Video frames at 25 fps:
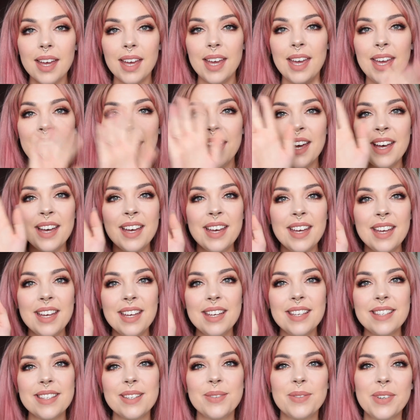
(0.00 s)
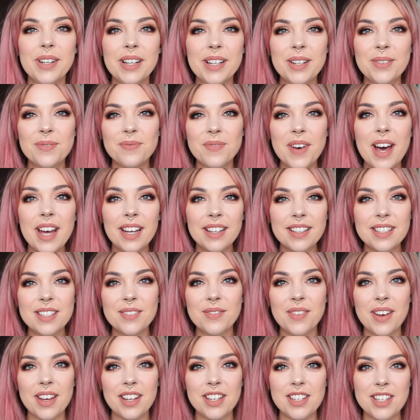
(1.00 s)
Hey guys, and welcome back to
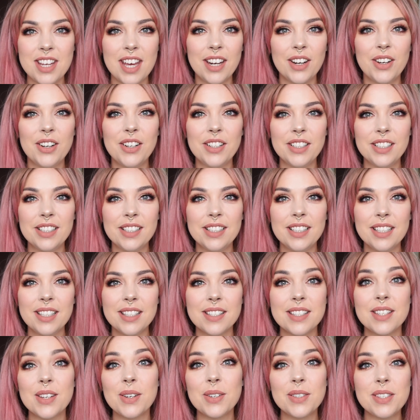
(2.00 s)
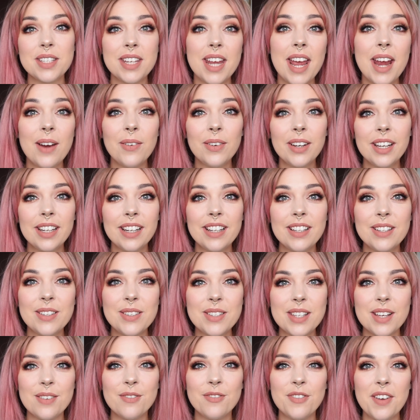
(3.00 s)
my channel. So today we're gonna do
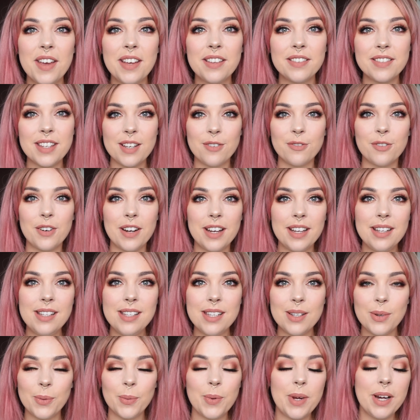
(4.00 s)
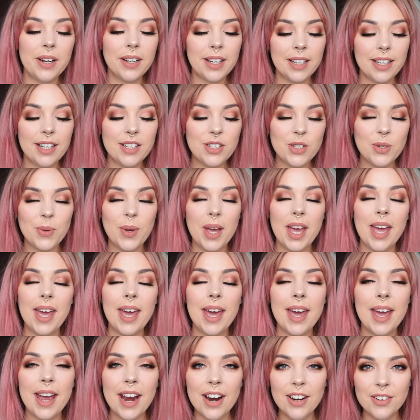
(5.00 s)
something different. We're gonna do a
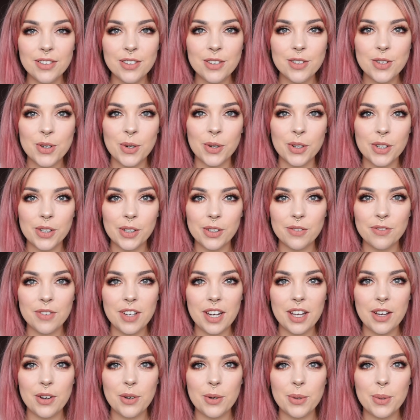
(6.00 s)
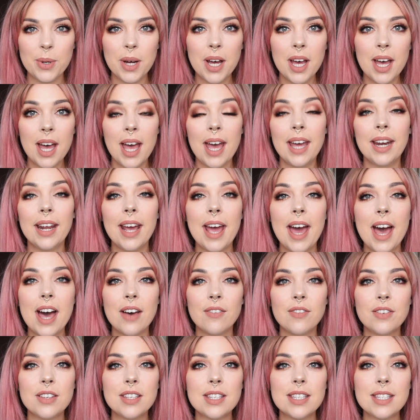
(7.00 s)
hair tutorial video, and I
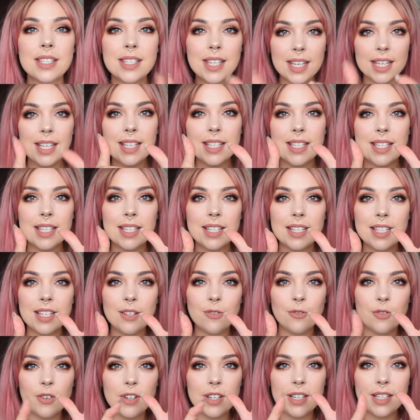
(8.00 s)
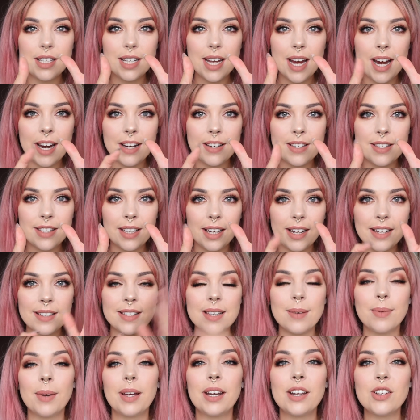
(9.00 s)
have 6 different hairstyles
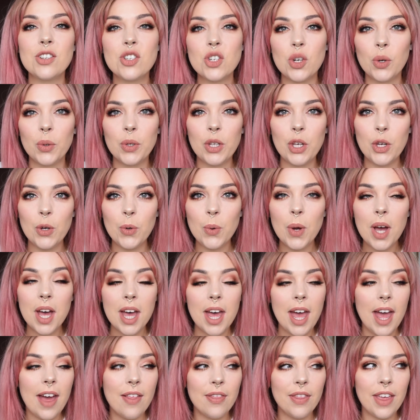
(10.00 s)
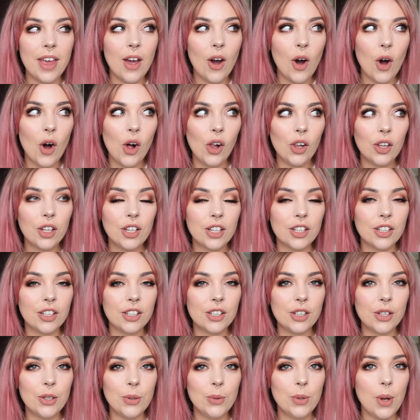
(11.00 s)
I'm gonna show you, and they all
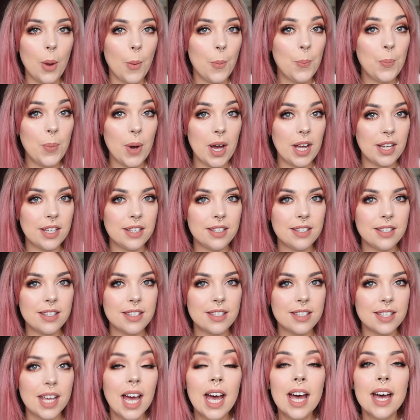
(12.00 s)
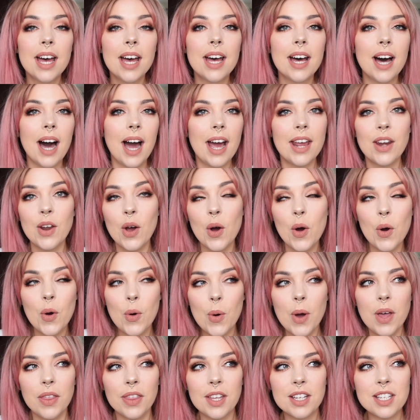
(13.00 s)
conclude buns. I
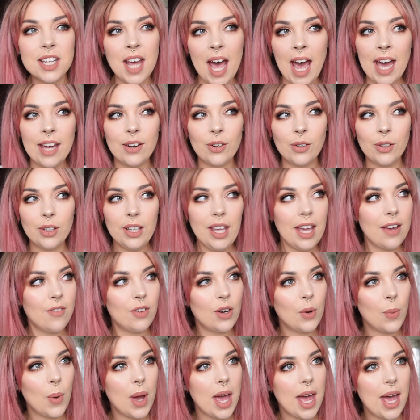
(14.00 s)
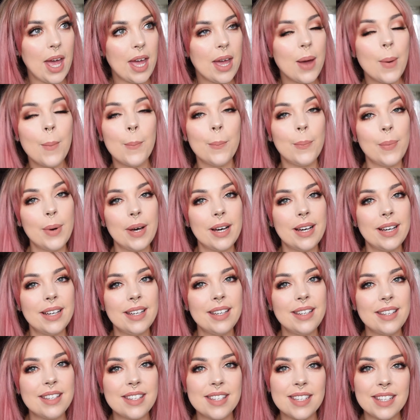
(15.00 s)
know the title gave it away,
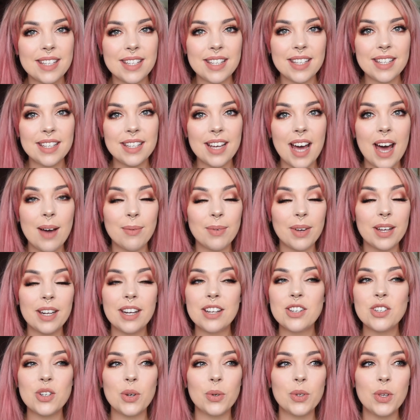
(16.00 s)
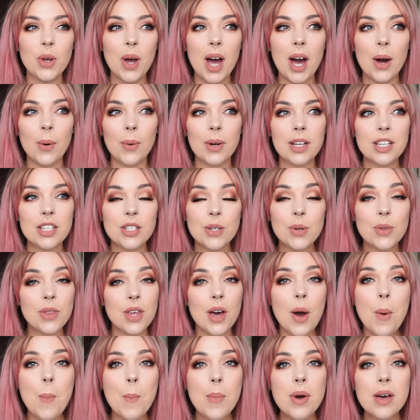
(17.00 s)
but I'm gonna show you how I do
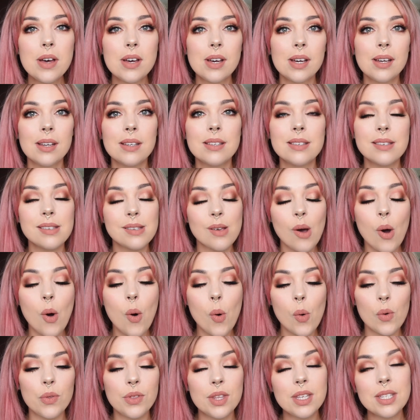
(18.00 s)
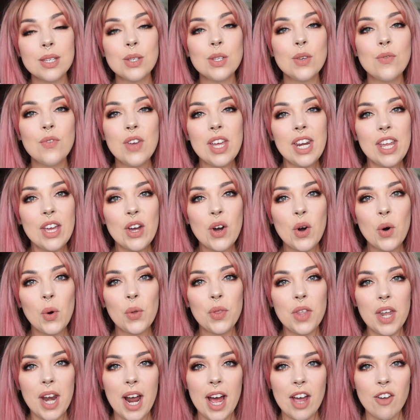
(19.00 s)
them. So this is a
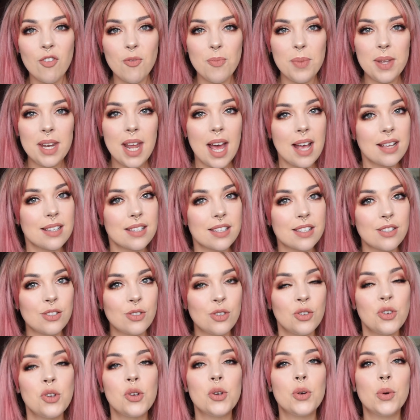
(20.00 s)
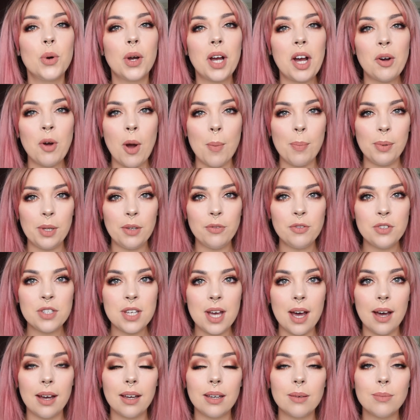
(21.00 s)
video that I've been asked to do a couple of
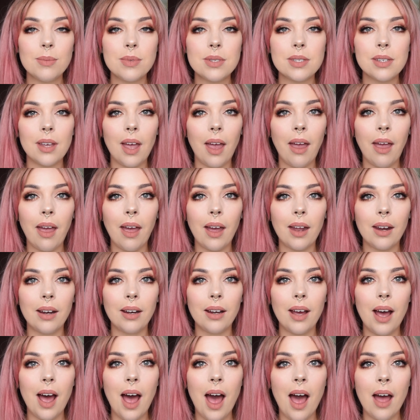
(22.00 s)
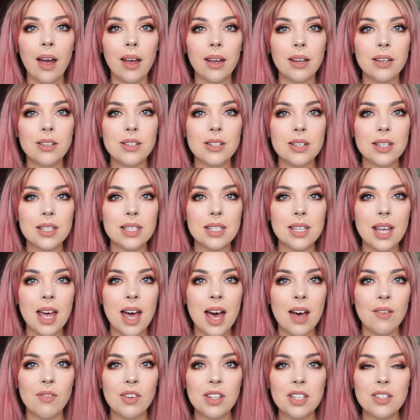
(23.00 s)
times, and I just
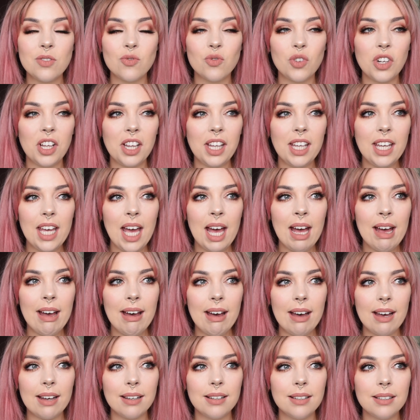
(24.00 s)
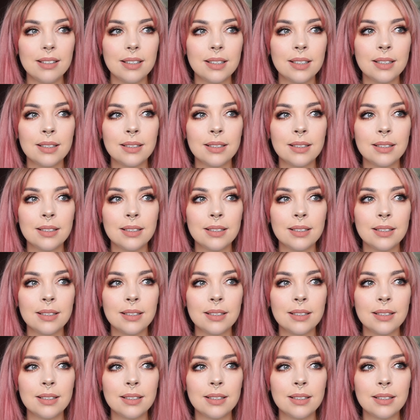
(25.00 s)
haven't really had